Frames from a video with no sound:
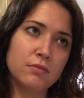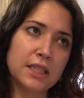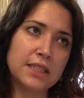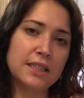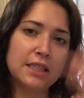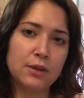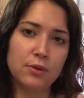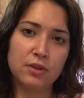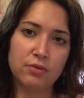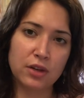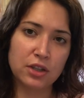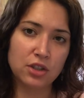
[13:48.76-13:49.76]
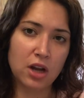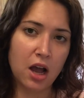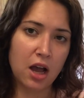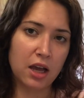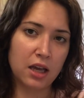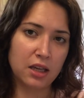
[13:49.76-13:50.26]
see with fresh
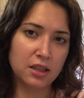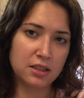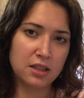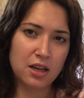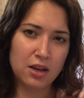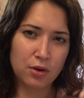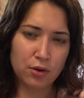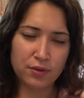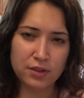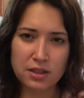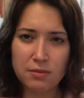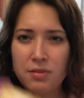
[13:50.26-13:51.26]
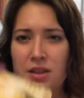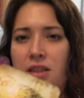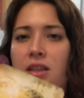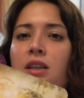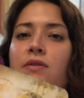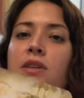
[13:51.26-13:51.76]
eyes, or for something
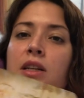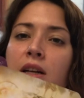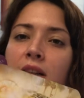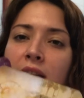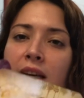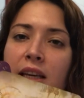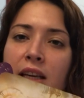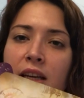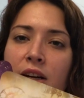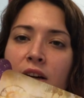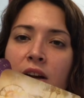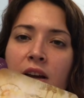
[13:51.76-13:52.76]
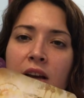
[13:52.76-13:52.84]
to even click here.